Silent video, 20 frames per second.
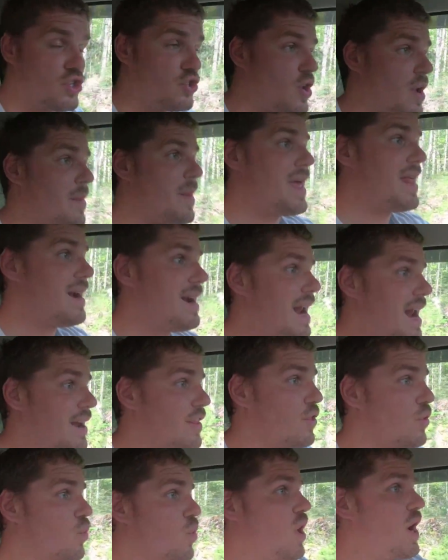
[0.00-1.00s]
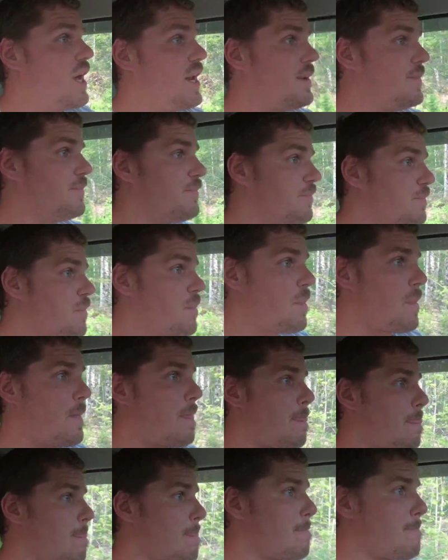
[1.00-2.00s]
So I made it out of the one,
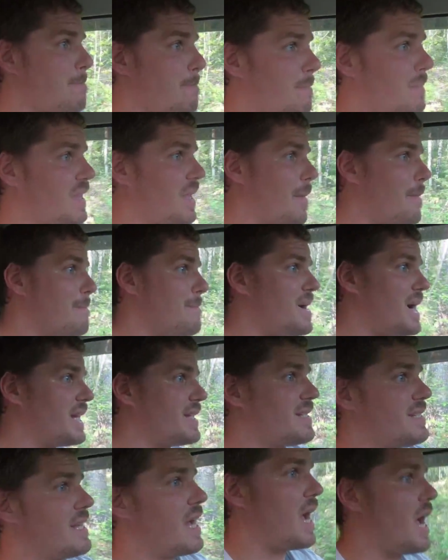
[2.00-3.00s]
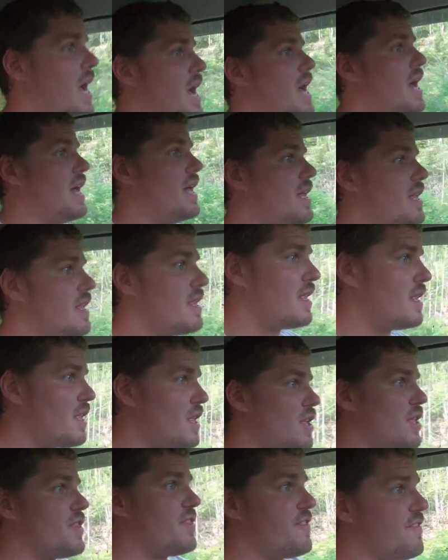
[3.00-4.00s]
but
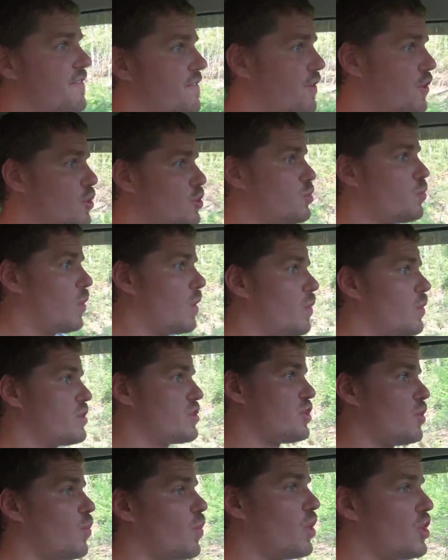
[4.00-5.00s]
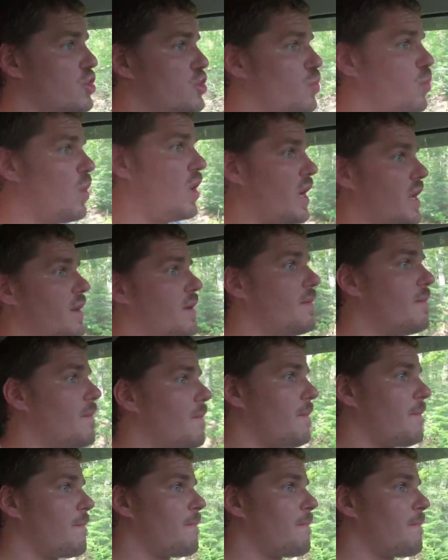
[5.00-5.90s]
the first one was the worst one.